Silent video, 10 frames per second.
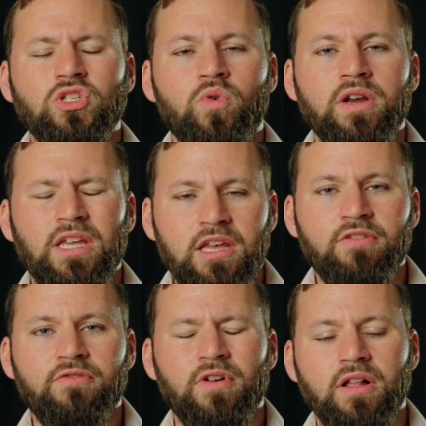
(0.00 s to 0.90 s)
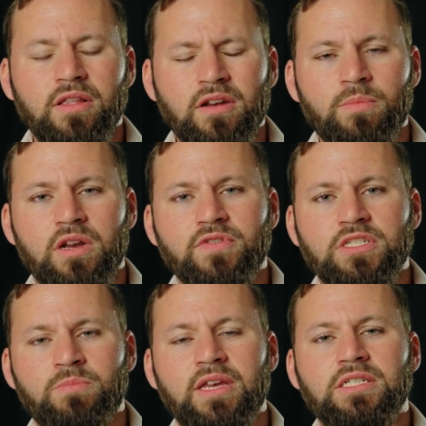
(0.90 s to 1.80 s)
You want to give a little bit of a
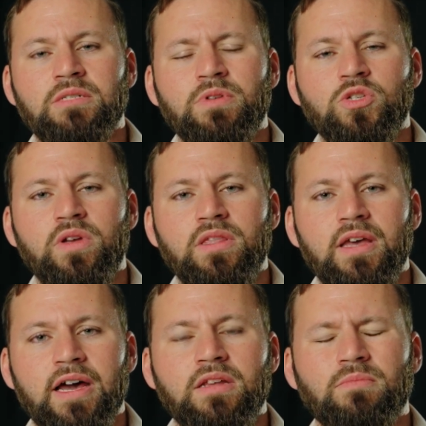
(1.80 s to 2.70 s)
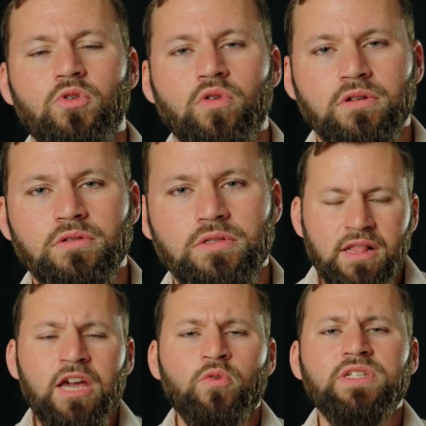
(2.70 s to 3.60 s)
space between the item orders. Like we